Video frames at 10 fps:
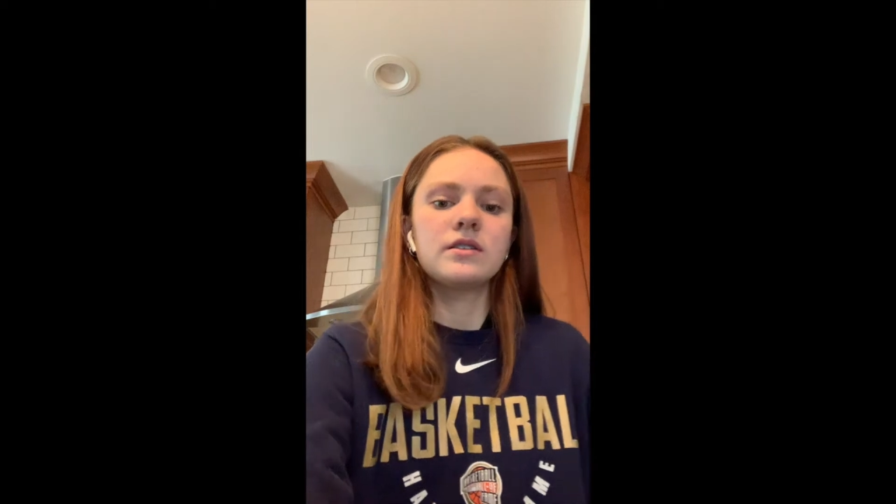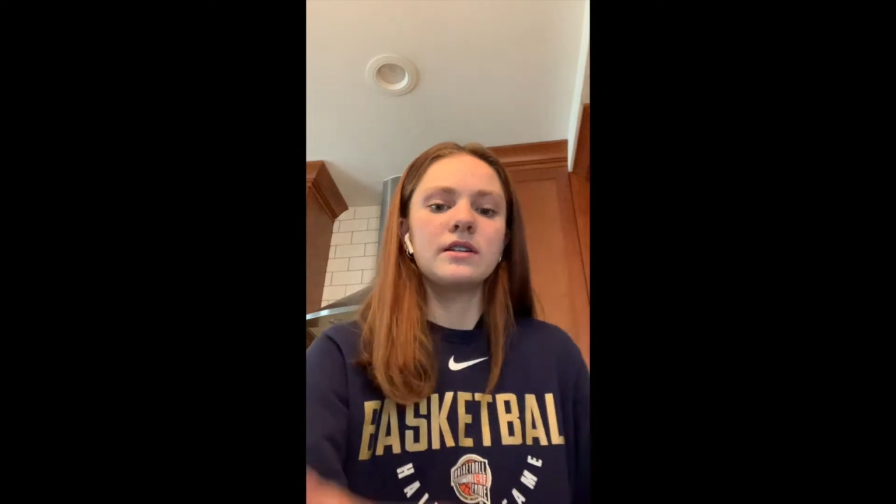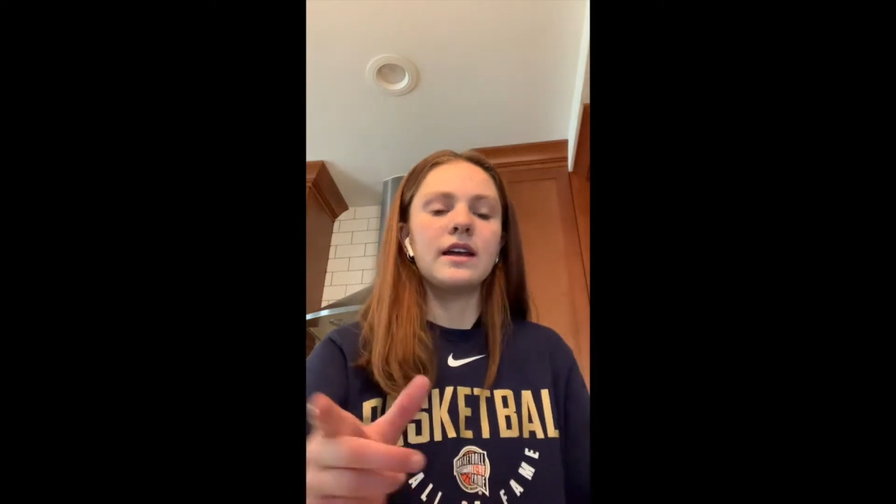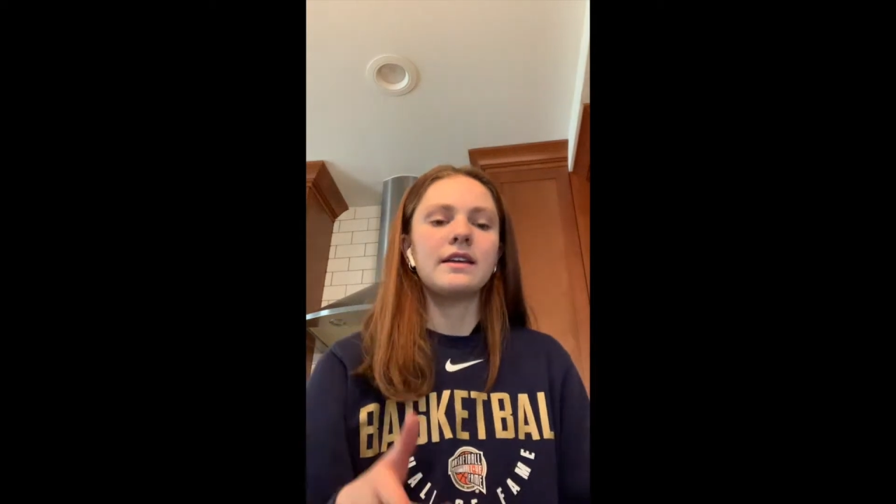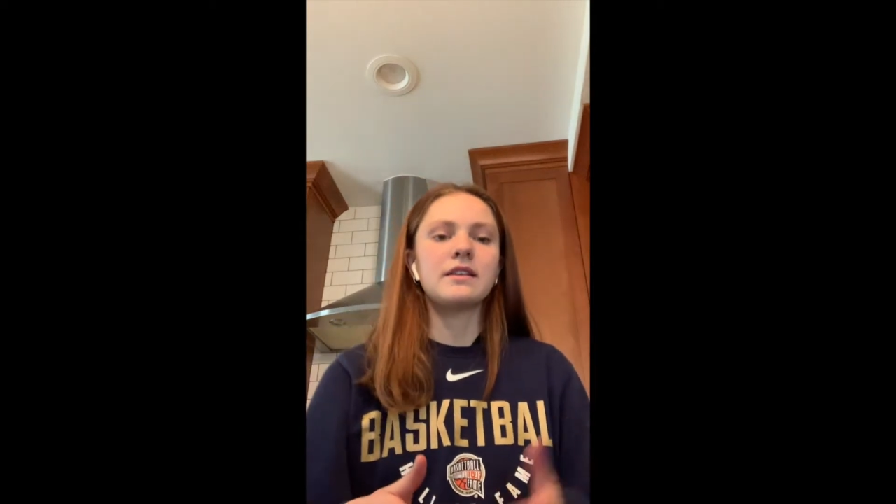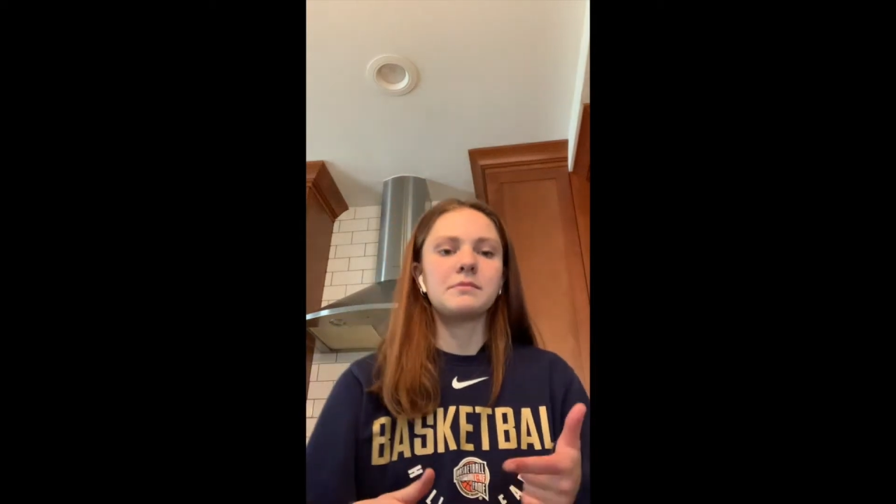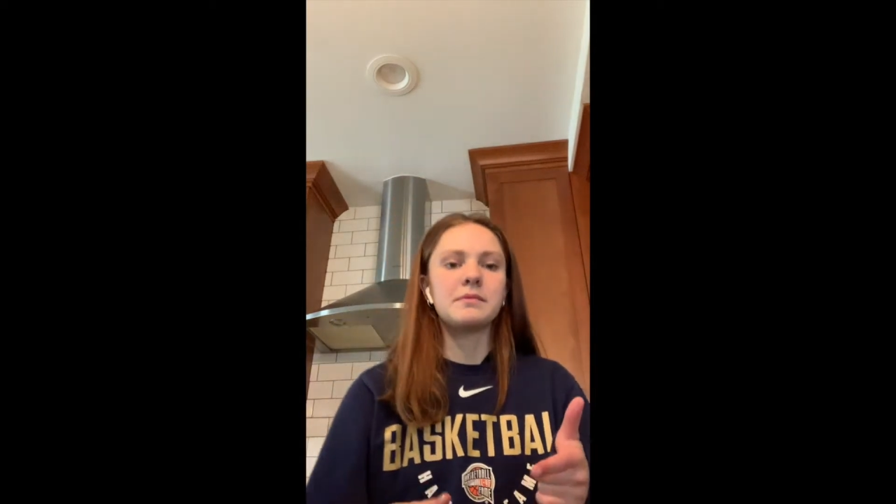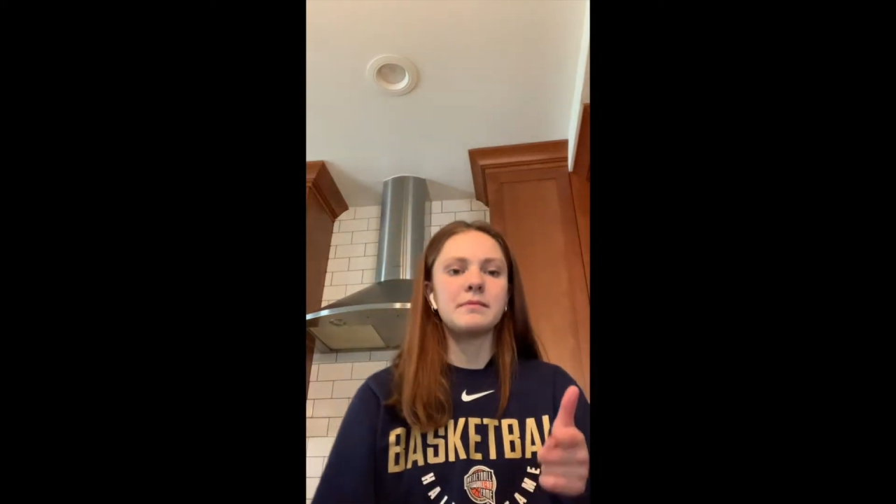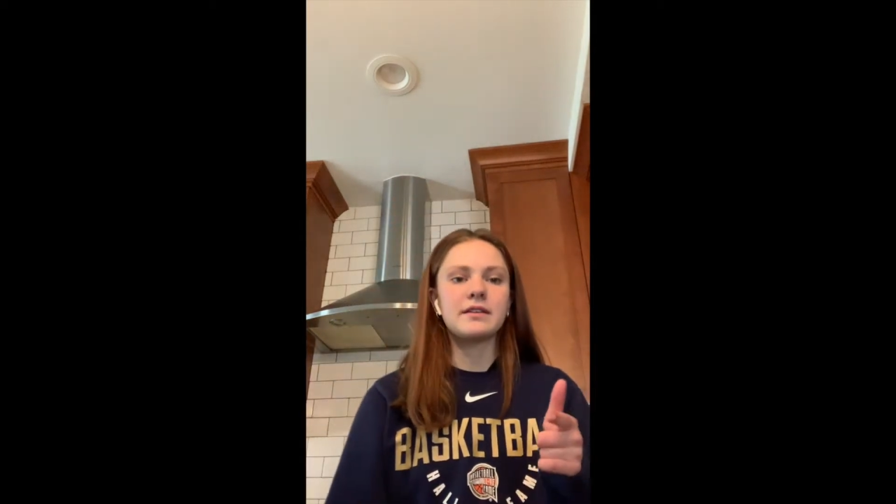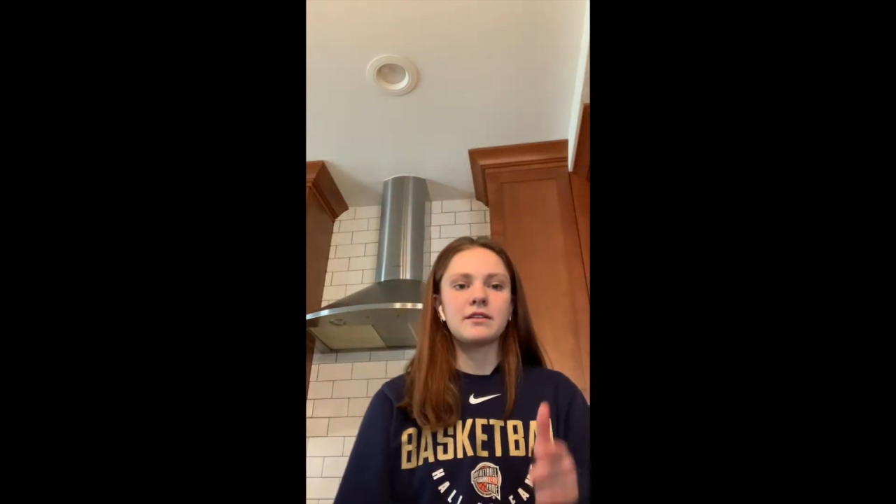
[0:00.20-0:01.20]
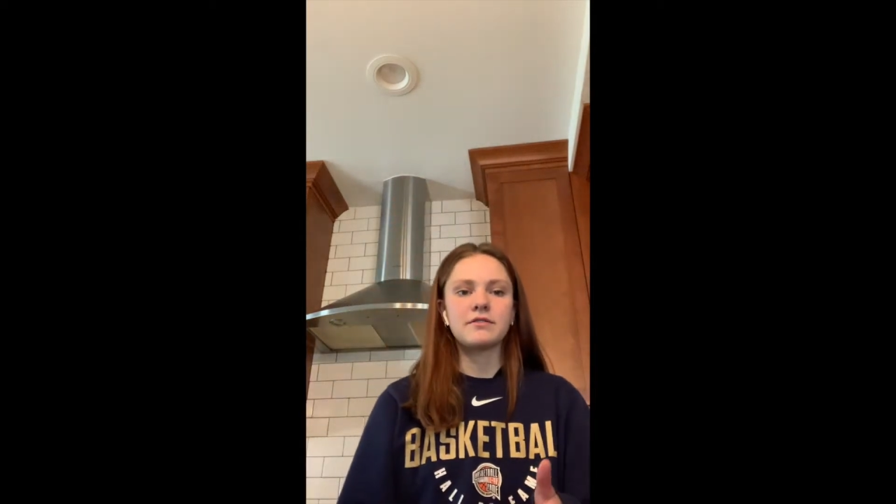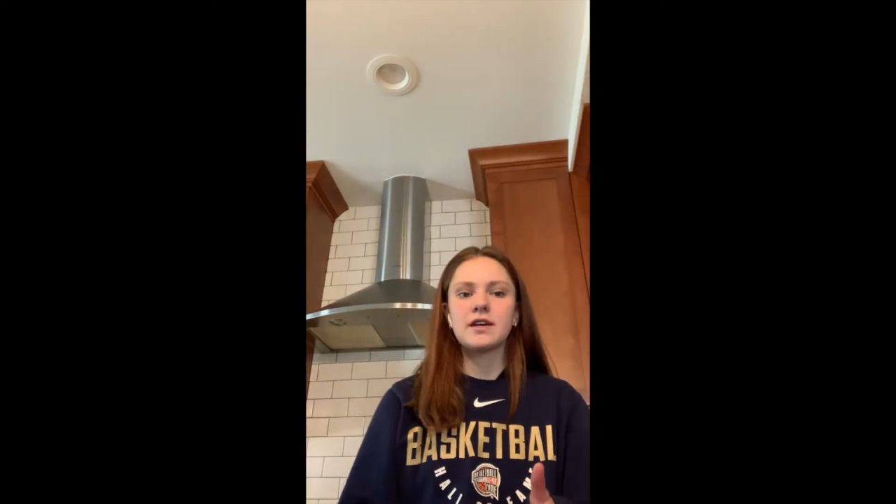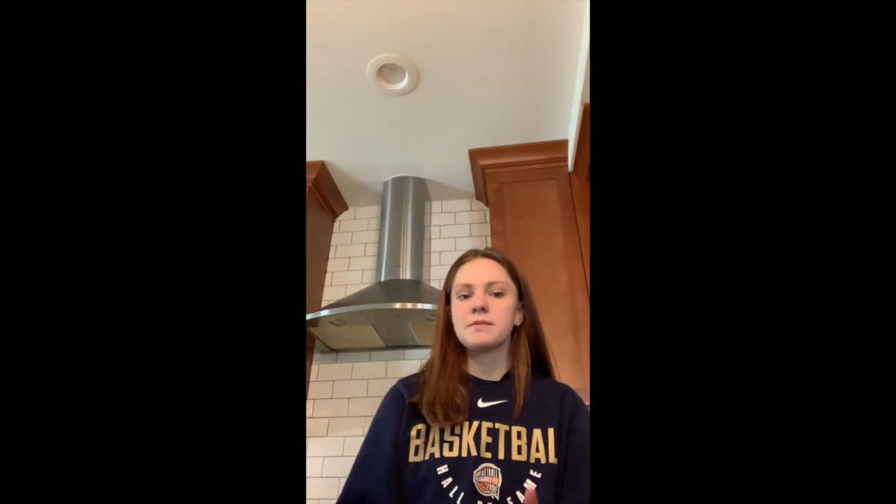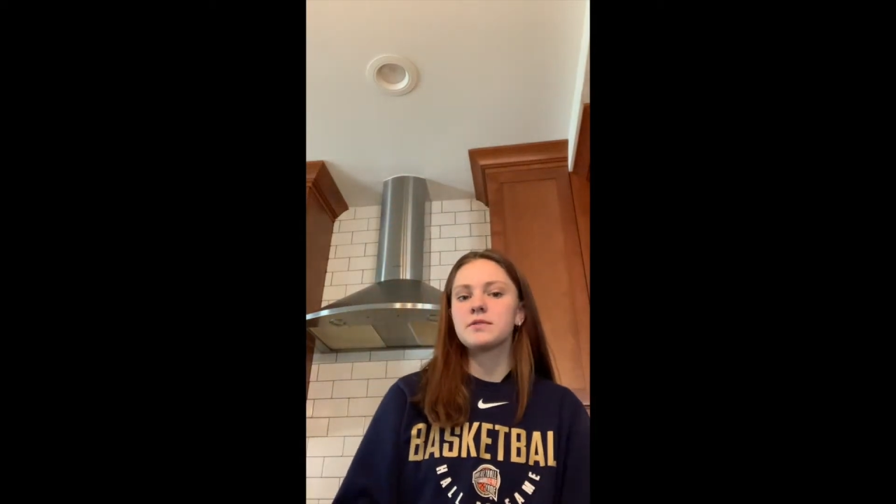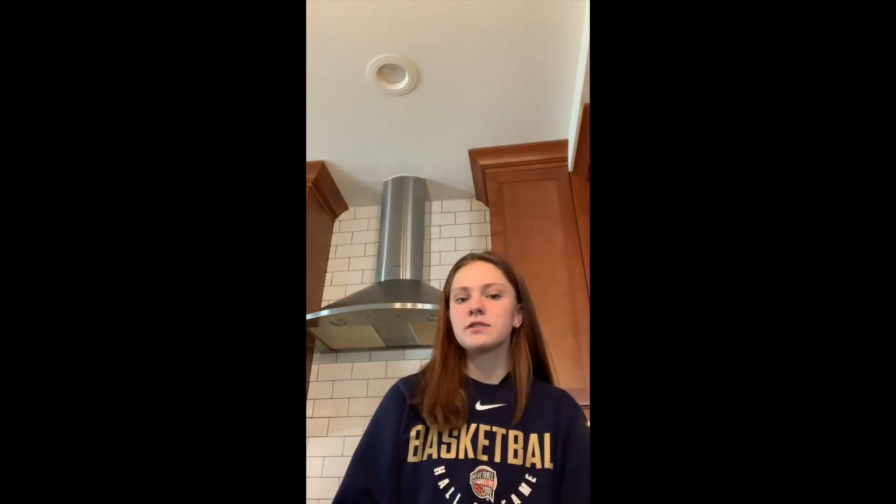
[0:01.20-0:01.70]
Today I'll be making
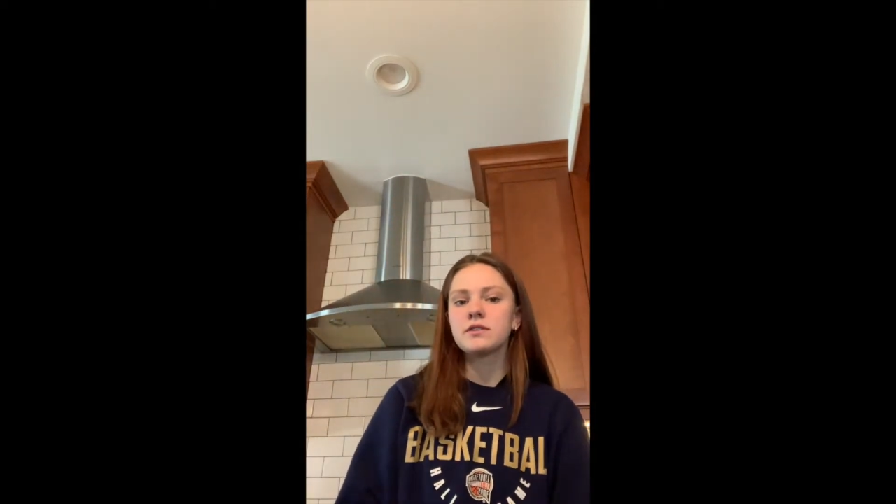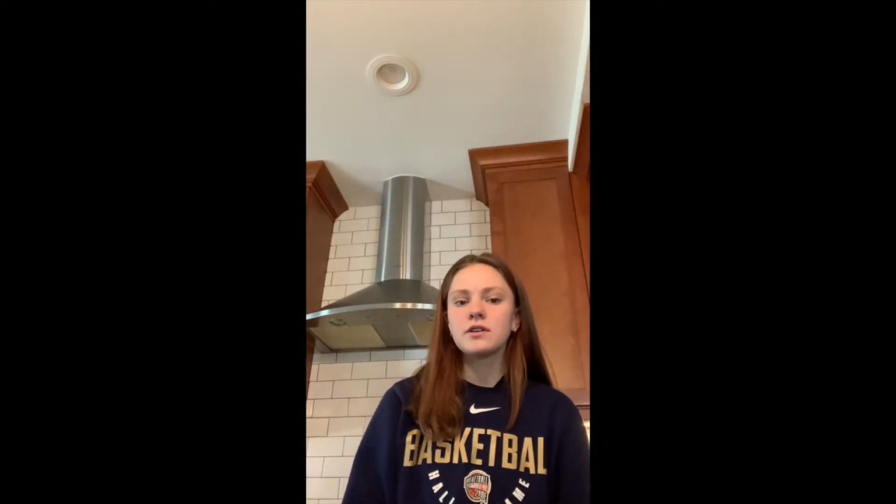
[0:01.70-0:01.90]
crepes.